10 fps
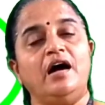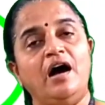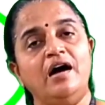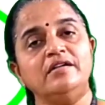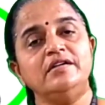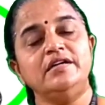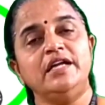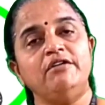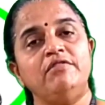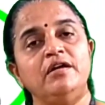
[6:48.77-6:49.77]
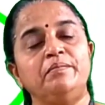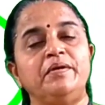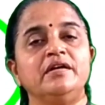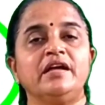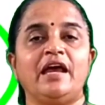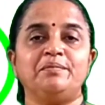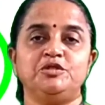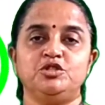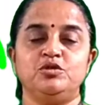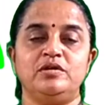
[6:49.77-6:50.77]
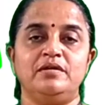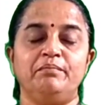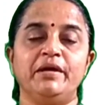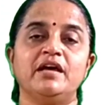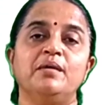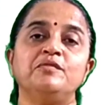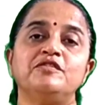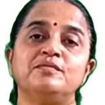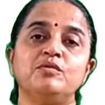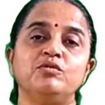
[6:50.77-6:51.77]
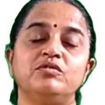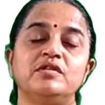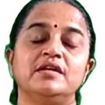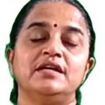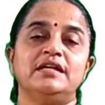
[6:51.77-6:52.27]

R developed a capsule, become smooth.